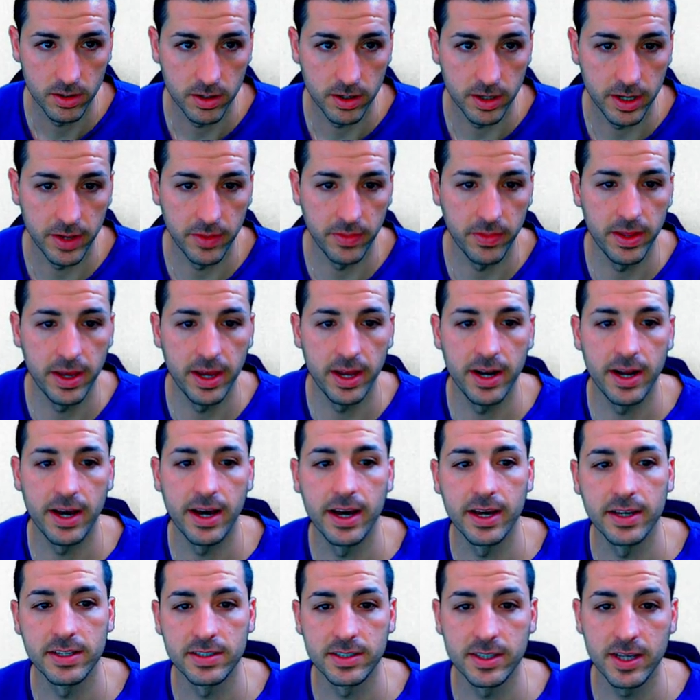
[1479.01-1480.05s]
and then
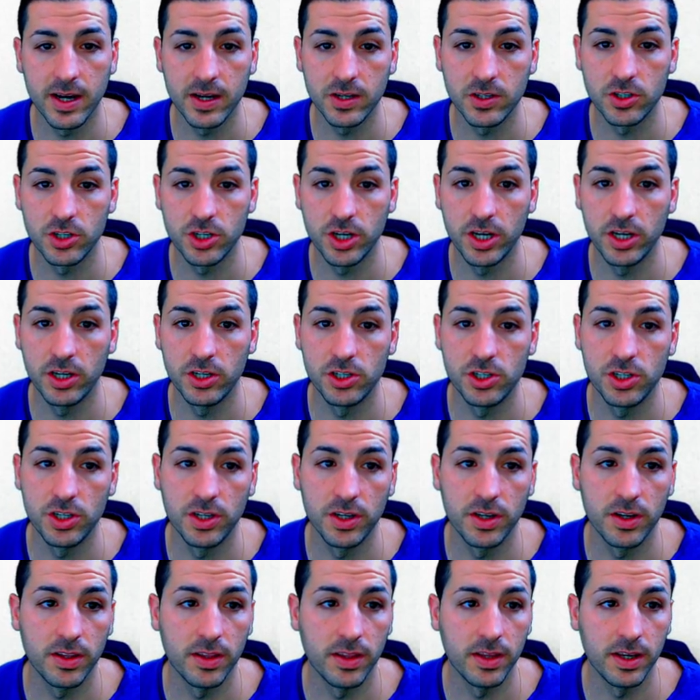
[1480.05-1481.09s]
I start
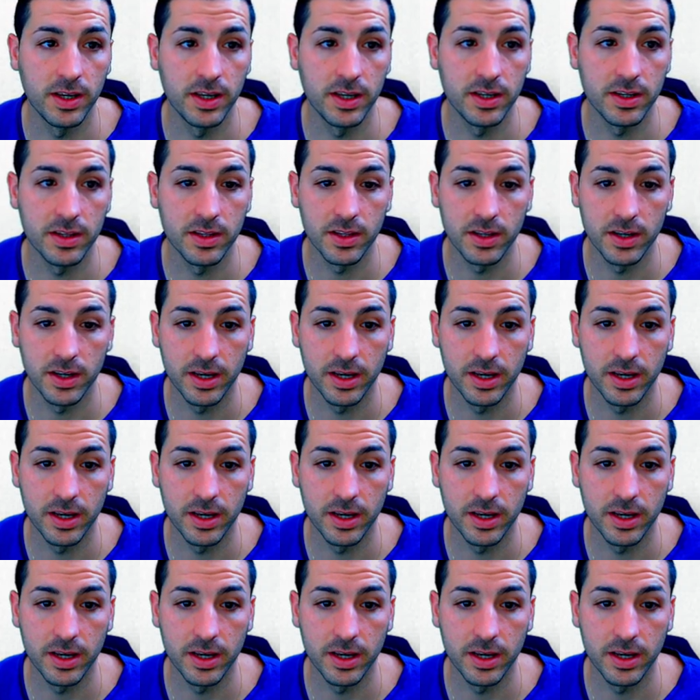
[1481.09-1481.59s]
changing the